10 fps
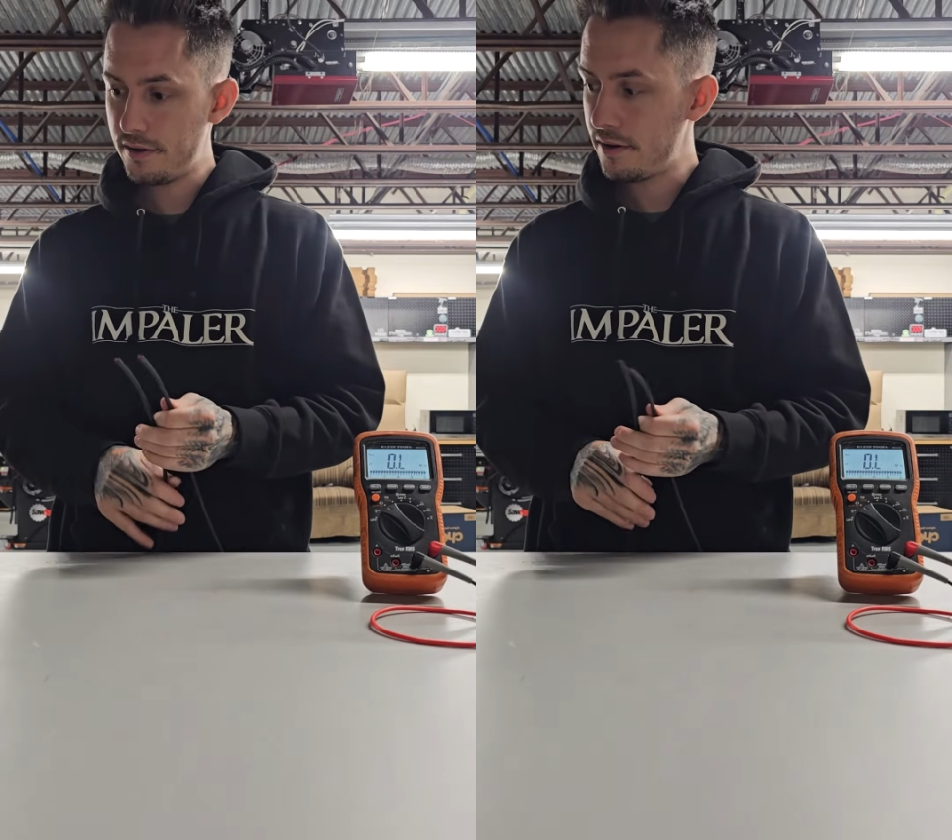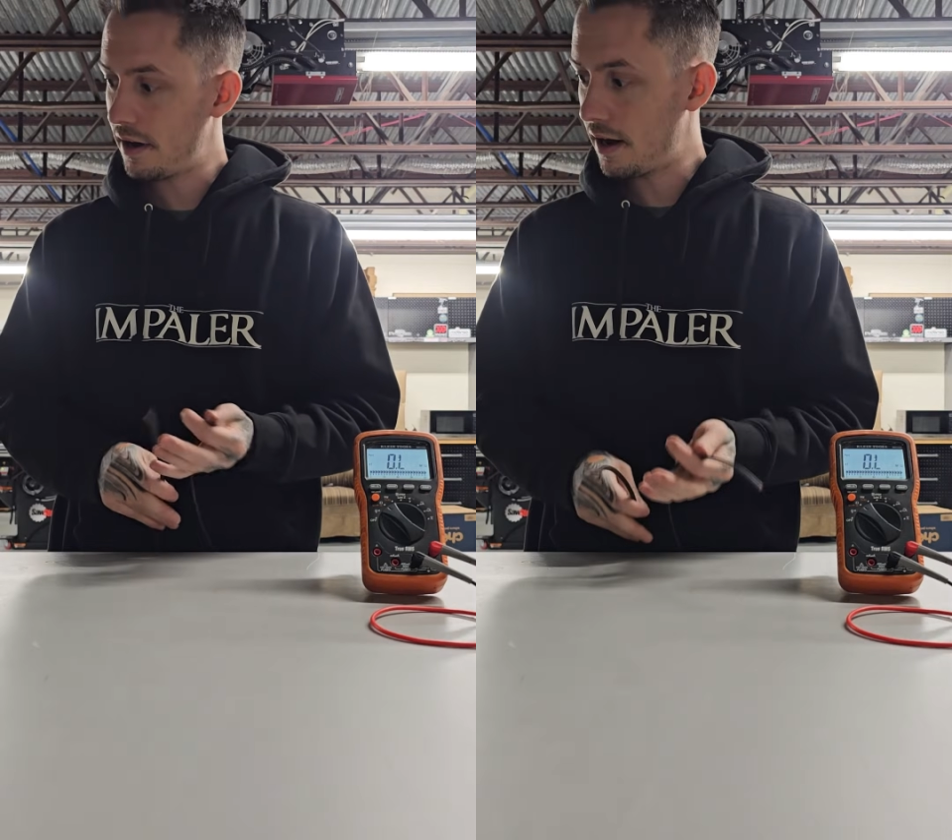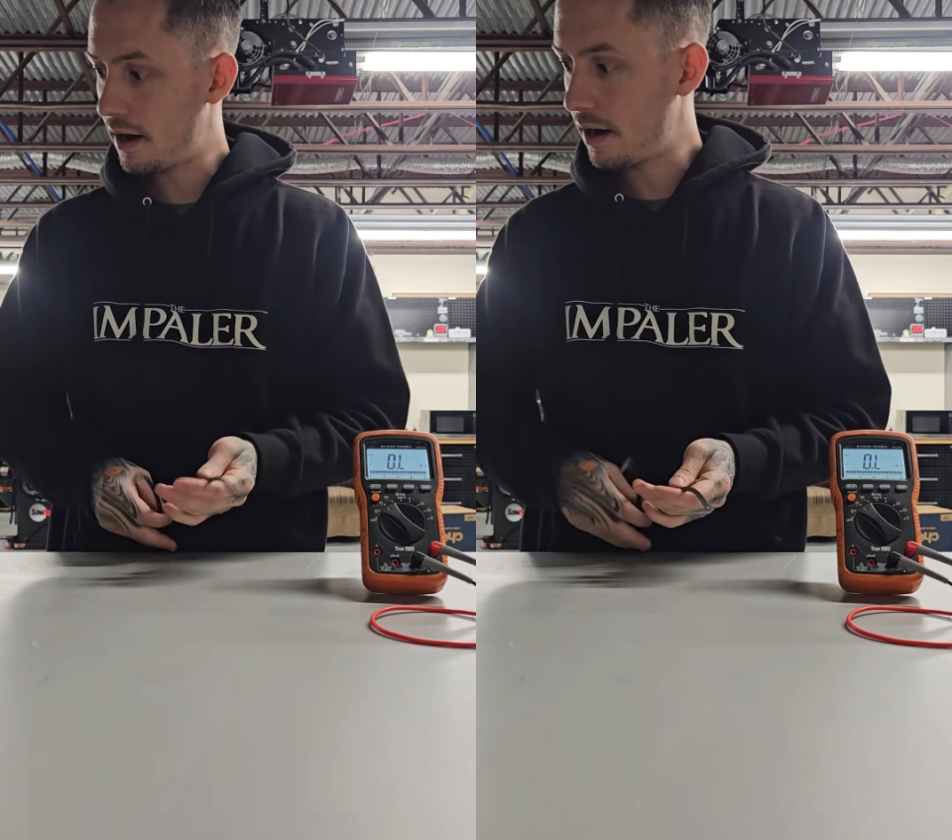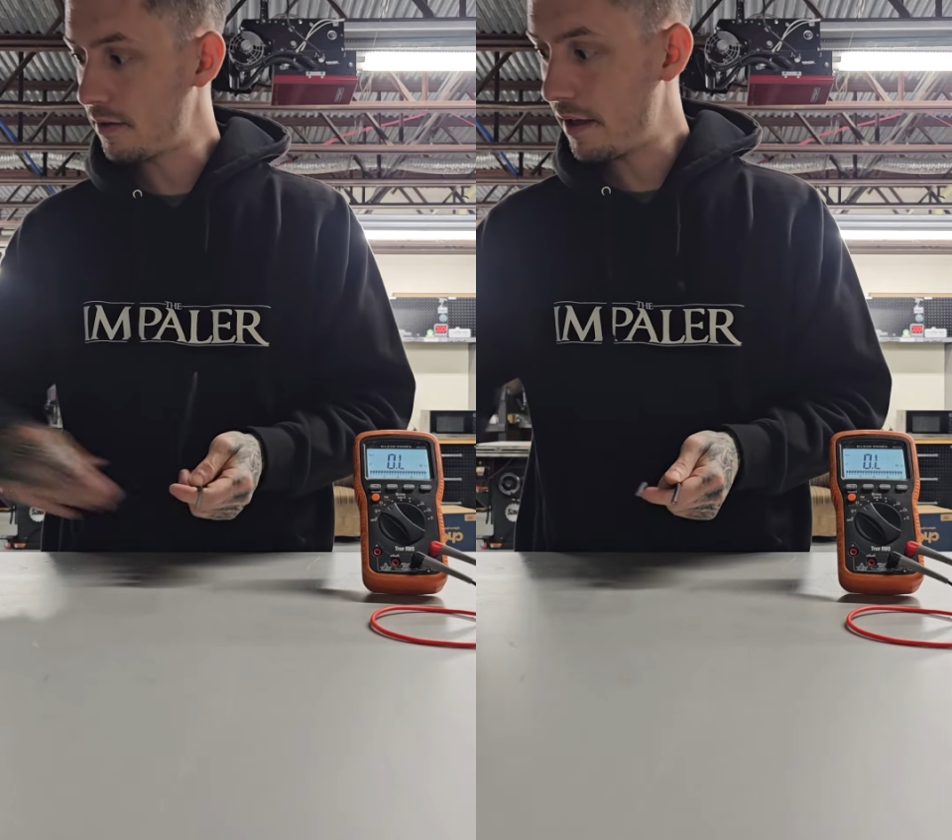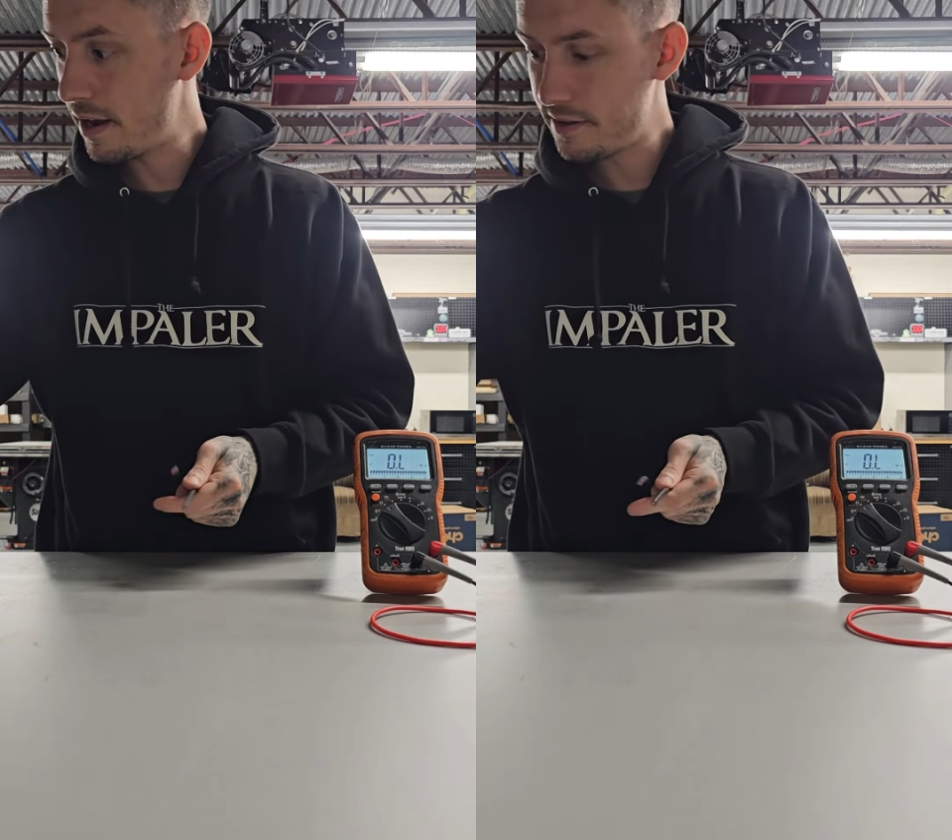
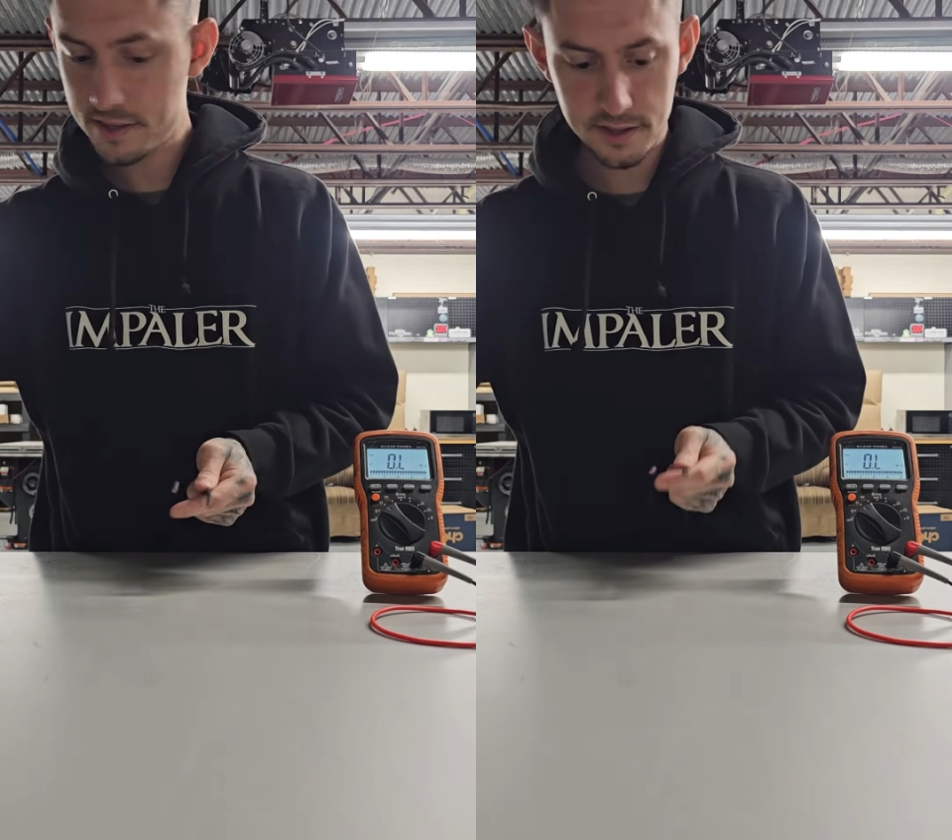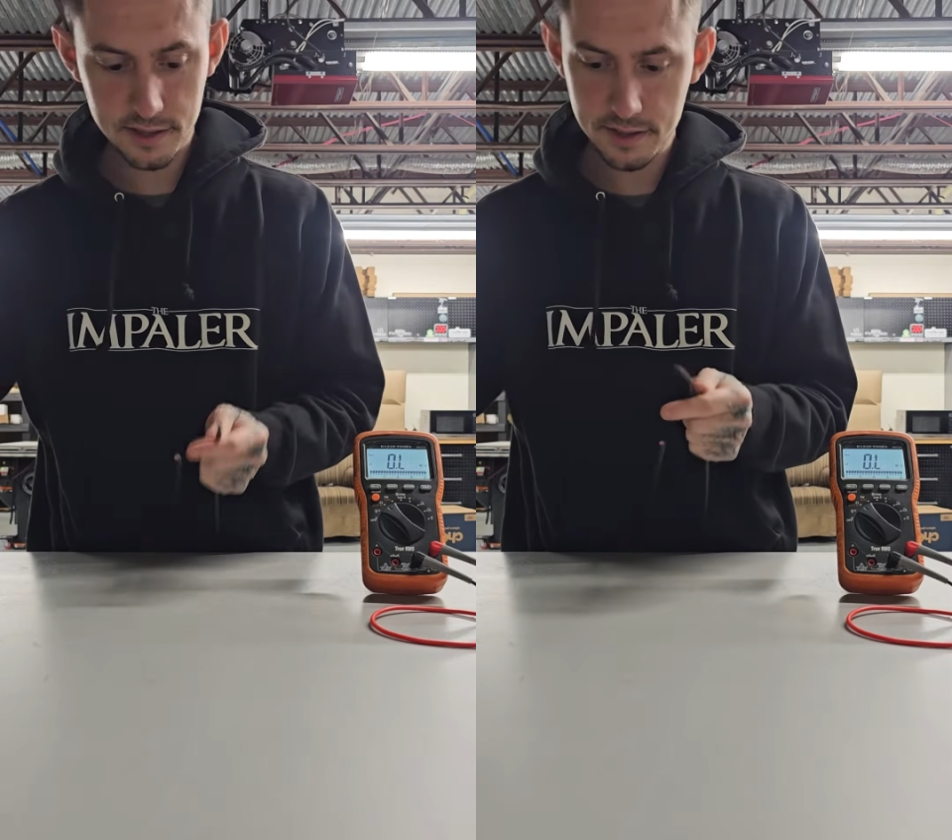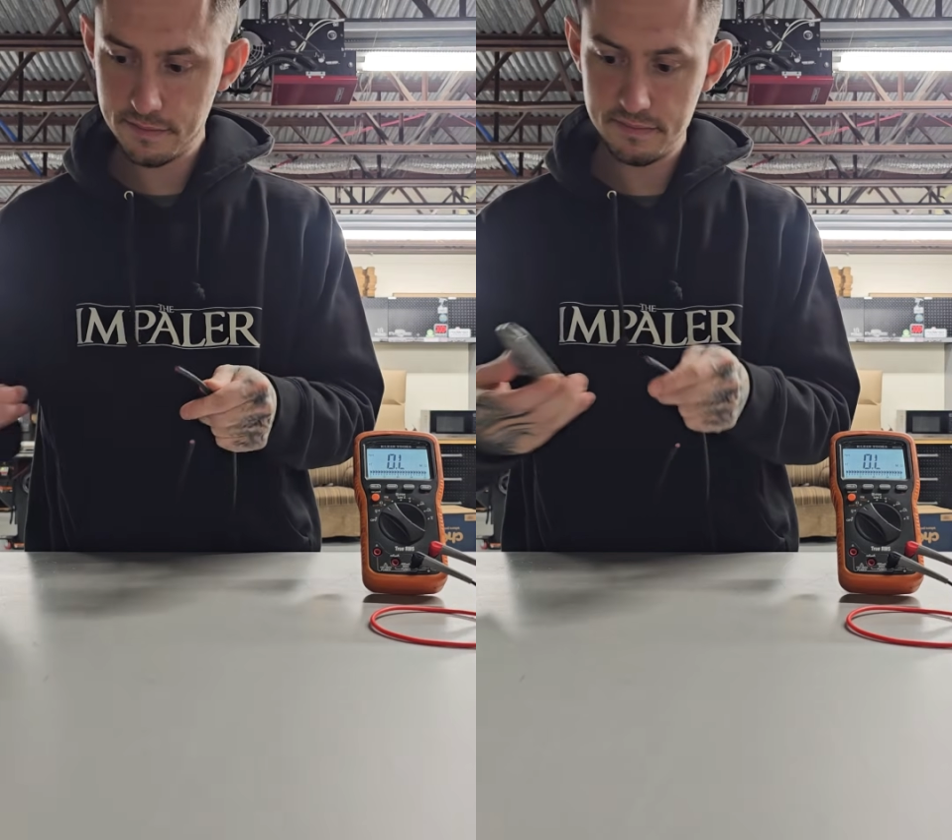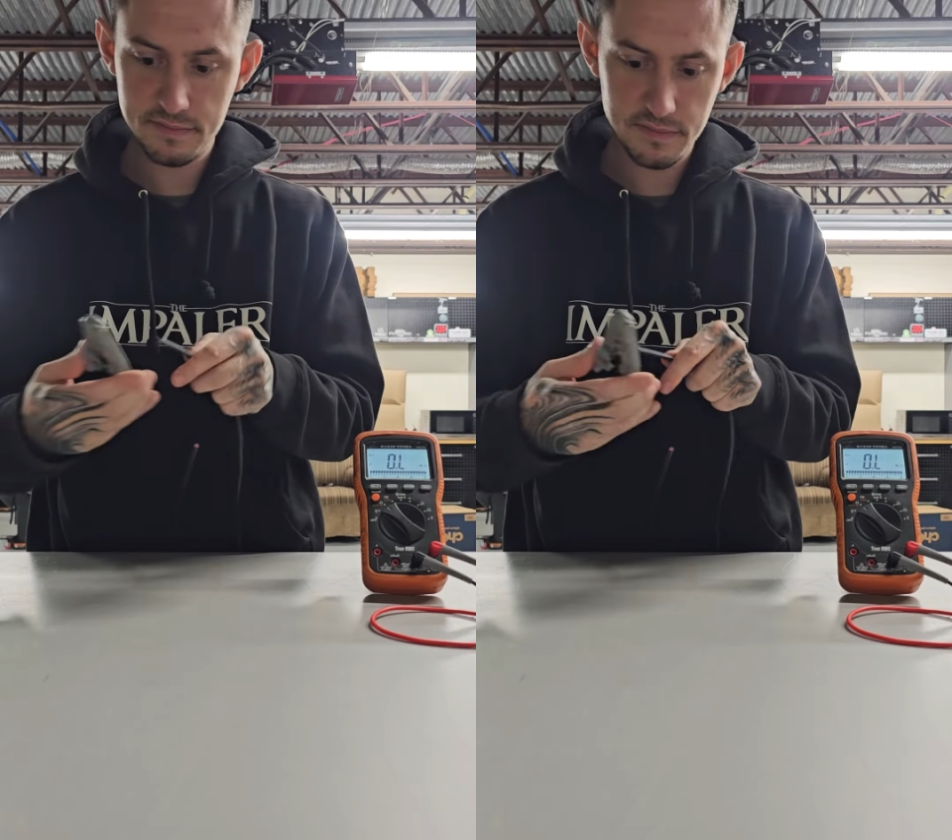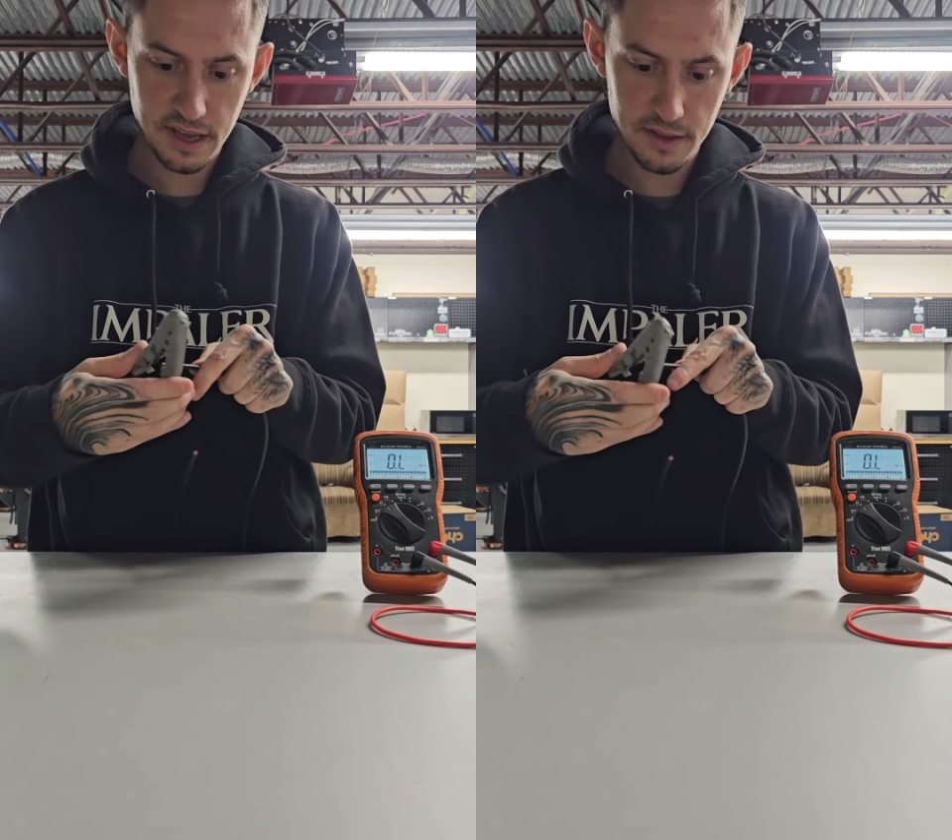Let's
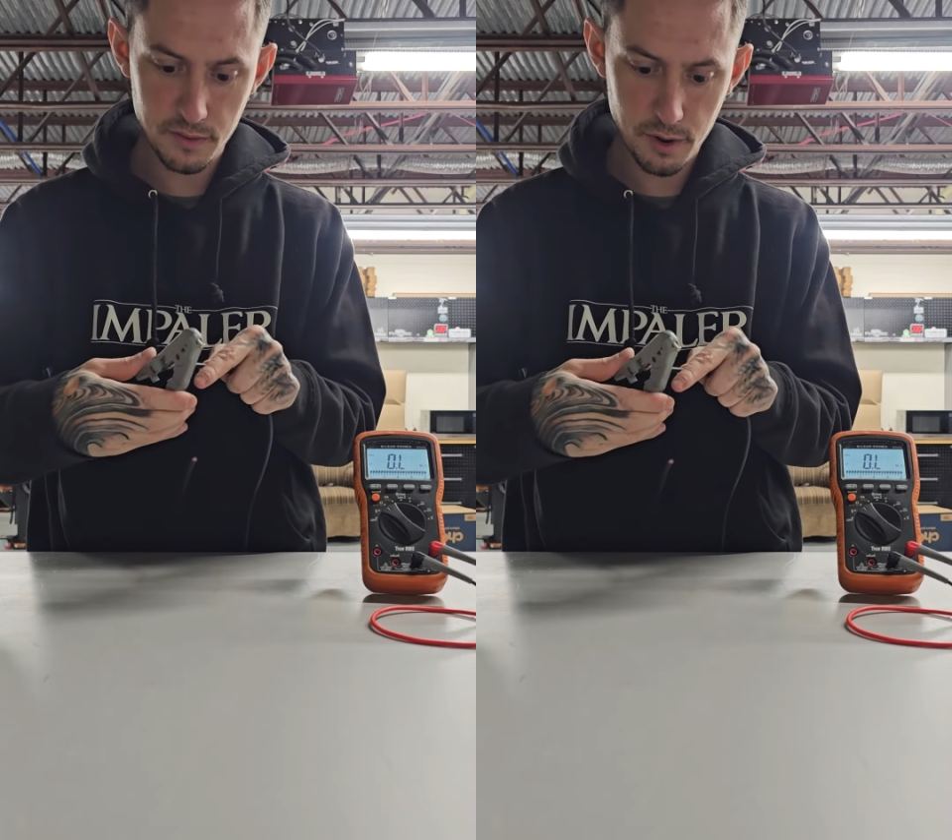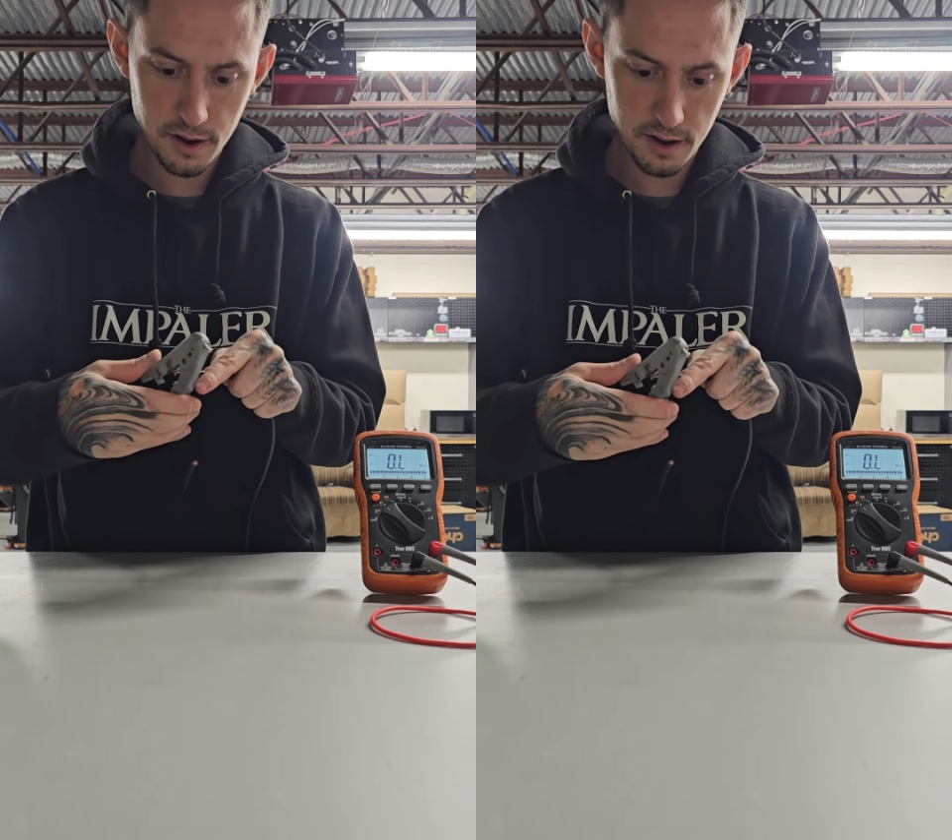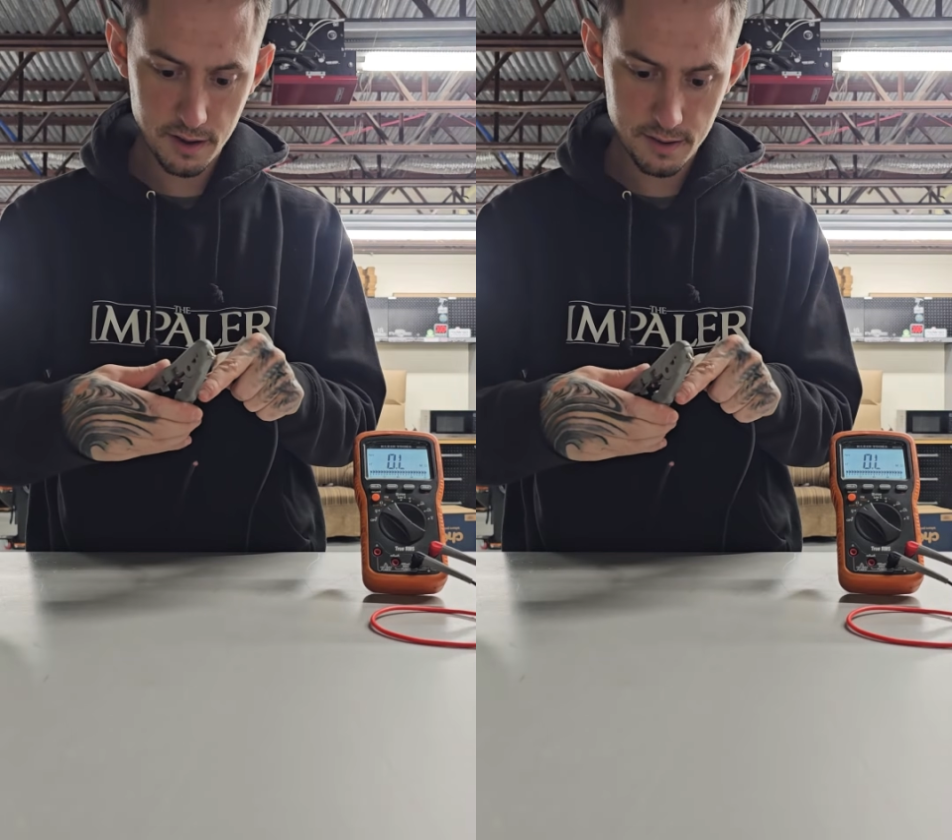get to work.